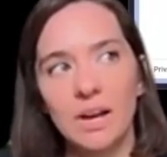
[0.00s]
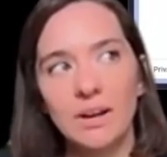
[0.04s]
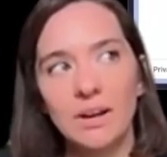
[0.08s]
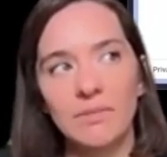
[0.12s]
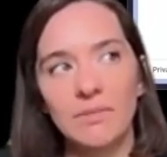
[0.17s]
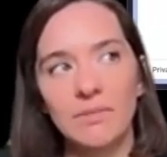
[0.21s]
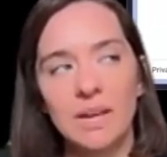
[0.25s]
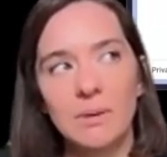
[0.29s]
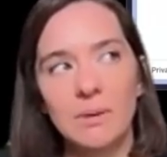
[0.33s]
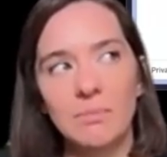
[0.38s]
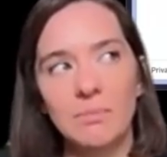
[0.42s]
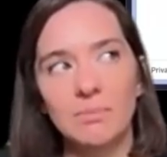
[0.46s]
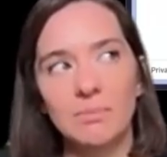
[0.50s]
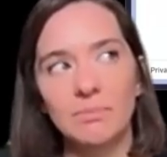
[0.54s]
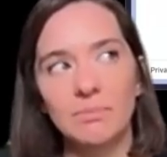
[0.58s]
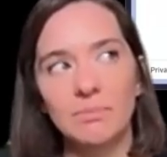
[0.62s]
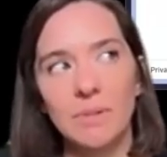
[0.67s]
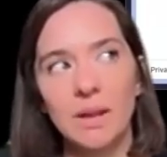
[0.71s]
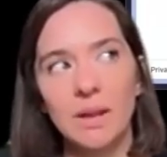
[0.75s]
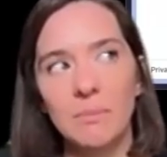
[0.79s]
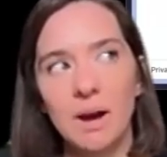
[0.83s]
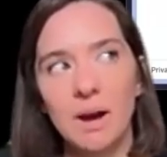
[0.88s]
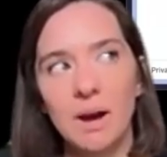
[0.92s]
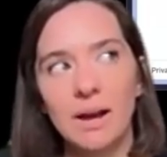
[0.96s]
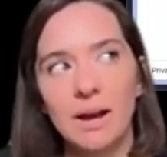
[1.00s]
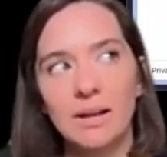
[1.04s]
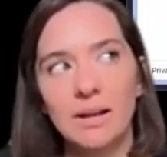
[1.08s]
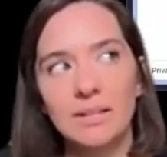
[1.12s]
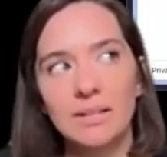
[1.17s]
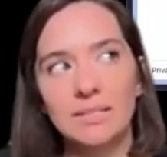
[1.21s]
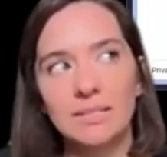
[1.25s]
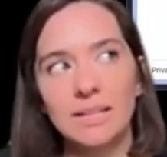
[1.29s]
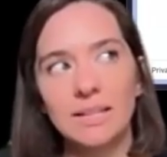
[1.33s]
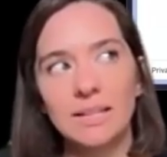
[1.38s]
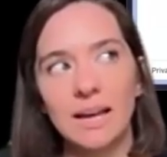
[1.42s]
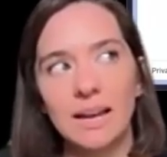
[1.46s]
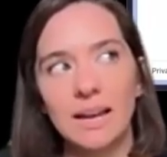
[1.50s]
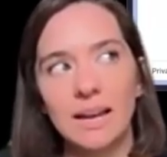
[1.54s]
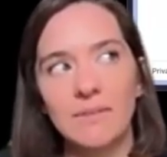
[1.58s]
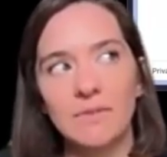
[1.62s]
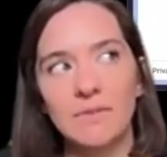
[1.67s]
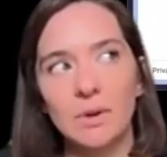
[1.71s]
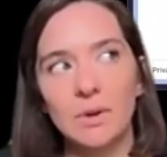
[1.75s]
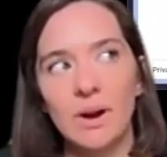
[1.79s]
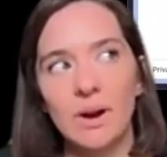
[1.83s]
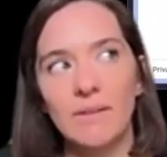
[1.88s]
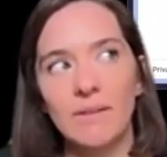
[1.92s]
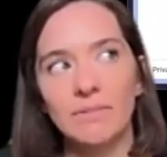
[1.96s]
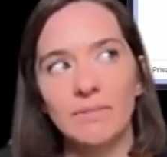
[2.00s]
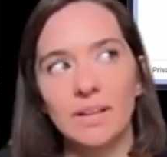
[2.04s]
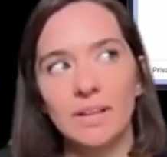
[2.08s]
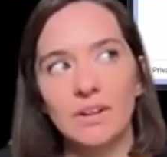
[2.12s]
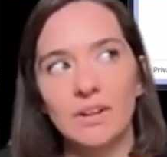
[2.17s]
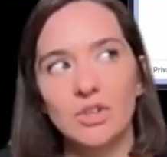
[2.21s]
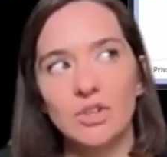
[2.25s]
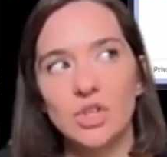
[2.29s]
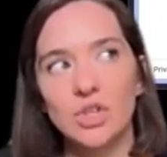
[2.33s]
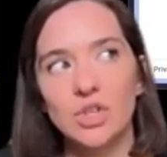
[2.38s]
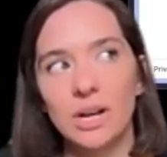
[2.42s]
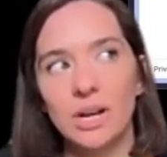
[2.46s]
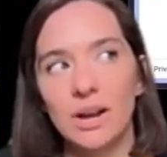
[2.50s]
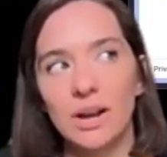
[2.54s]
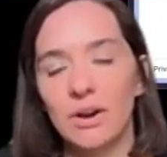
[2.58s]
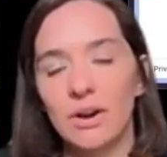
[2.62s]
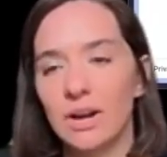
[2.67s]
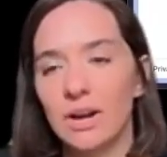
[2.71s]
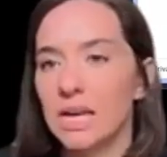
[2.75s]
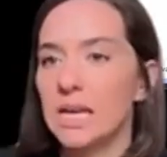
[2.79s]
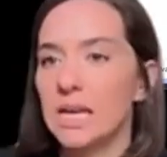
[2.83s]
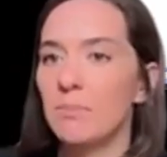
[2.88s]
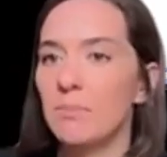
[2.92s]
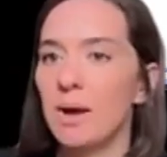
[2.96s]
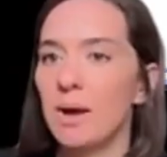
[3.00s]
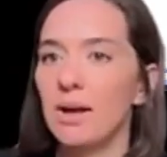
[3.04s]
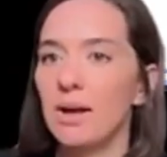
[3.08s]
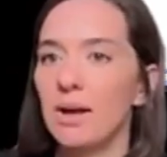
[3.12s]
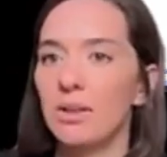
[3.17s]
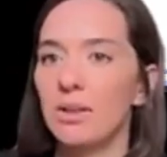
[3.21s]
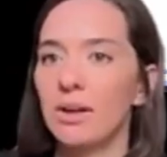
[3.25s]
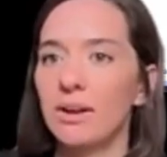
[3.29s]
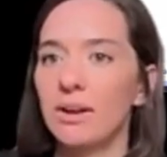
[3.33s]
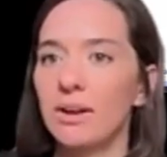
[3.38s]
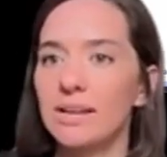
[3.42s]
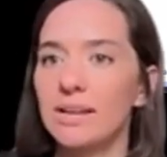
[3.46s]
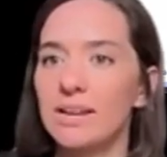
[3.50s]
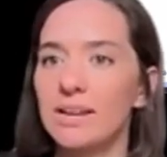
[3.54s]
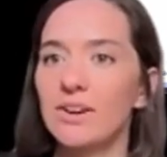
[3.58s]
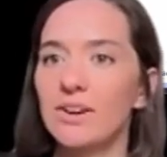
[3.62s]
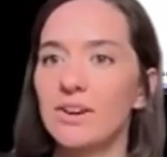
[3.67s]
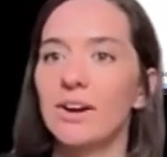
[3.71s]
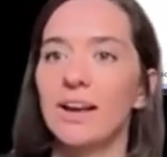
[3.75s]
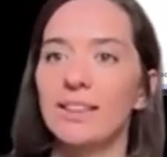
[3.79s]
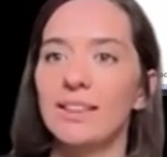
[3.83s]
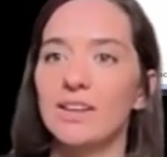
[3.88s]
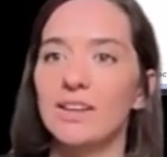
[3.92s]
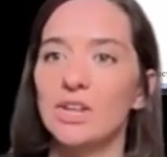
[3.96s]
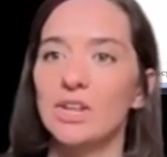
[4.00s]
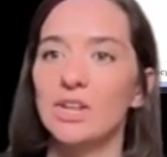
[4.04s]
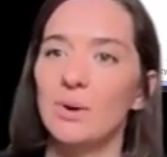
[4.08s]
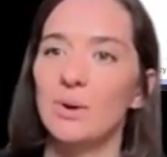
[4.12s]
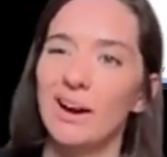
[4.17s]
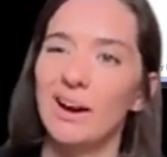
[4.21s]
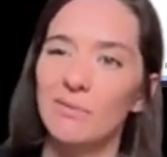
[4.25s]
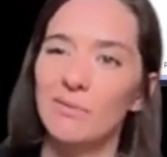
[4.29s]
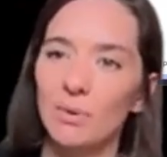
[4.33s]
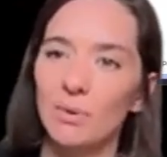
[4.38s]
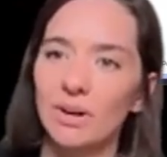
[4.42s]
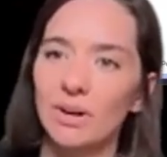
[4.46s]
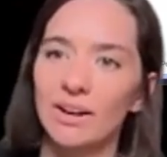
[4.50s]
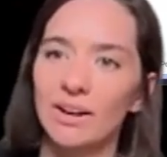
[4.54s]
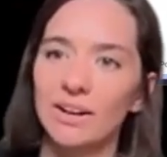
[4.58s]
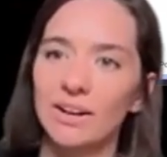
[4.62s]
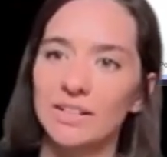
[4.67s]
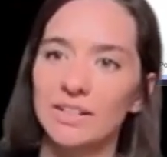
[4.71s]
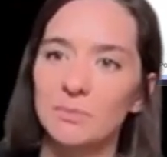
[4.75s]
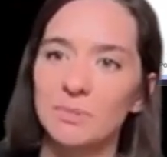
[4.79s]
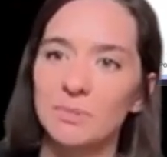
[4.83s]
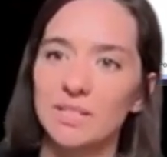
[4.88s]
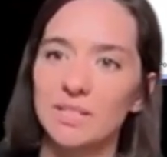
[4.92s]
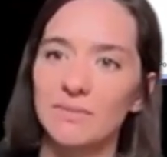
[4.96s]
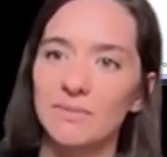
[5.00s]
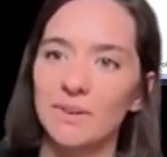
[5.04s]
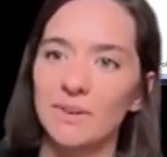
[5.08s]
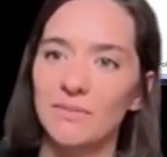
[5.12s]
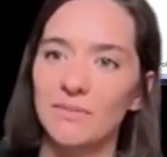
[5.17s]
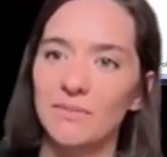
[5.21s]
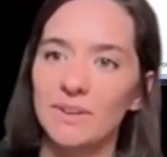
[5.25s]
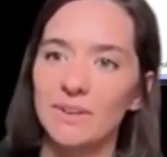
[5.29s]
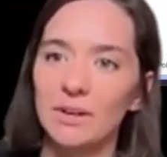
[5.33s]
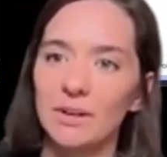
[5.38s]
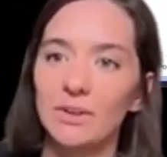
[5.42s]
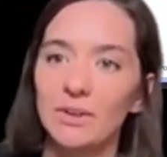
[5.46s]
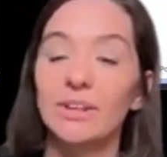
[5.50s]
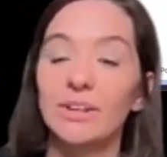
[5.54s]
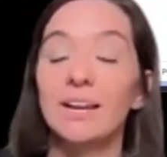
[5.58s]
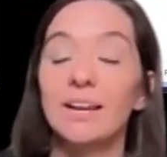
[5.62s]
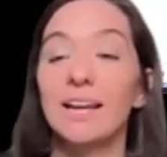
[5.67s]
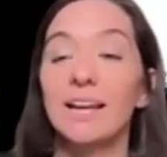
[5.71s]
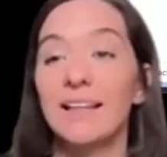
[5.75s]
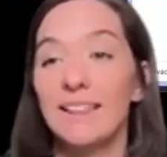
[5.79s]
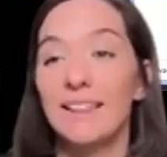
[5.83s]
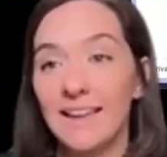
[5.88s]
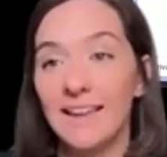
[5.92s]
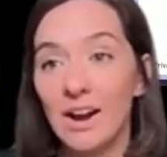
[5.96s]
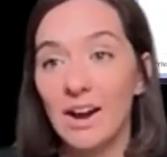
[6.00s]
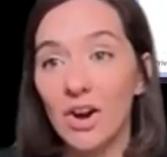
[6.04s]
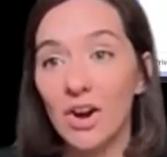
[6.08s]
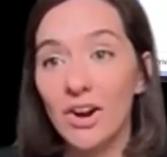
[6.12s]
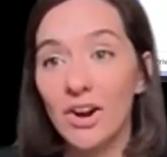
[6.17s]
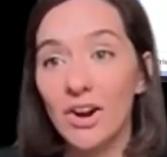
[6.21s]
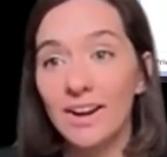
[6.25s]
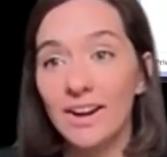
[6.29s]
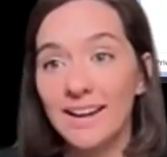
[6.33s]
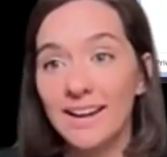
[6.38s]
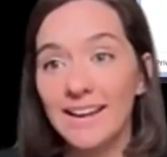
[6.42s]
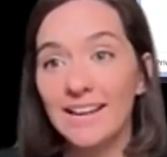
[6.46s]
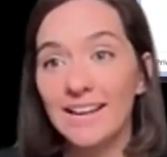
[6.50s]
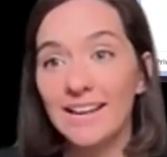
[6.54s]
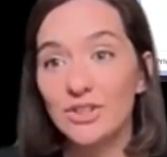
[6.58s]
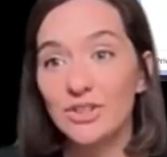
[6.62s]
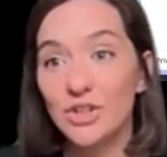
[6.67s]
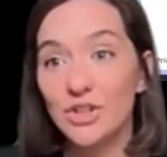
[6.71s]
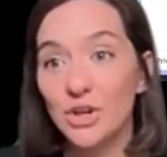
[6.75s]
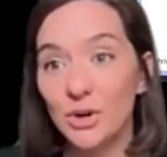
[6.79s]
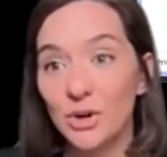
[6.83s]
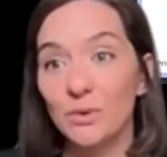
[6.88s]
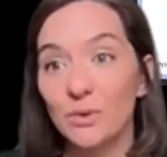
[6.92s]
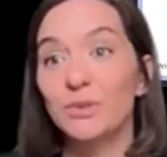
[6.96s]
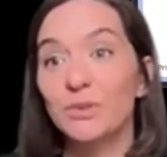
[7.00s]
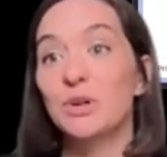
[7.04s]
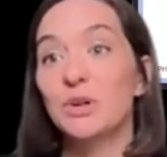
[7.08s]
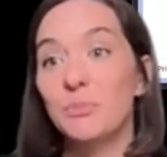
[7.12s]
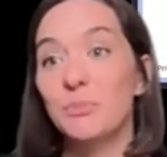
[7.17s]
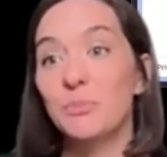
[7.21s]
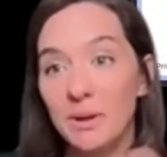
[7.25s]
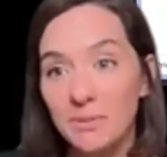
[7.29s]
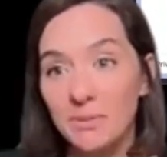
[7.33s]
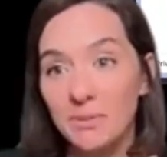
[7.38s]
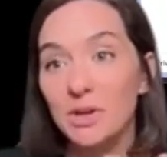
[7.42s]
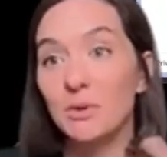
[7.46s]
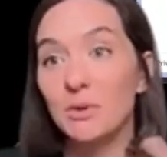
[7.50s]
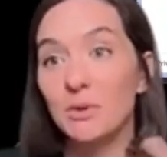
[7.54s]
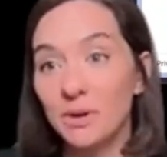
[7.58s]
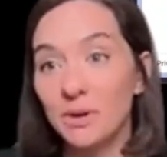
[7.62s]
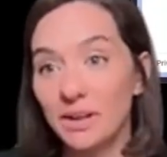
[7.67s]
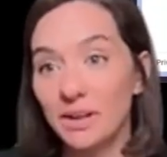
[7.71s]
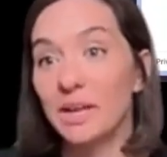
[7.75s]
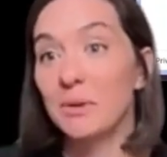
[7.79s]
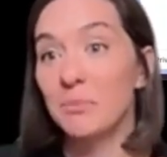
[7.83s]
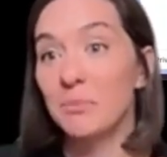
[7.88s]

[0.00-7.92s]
of keep in mind is that if you have like a generic email on here and then you have one on a specific field, they are going to get two. So maybe you want to like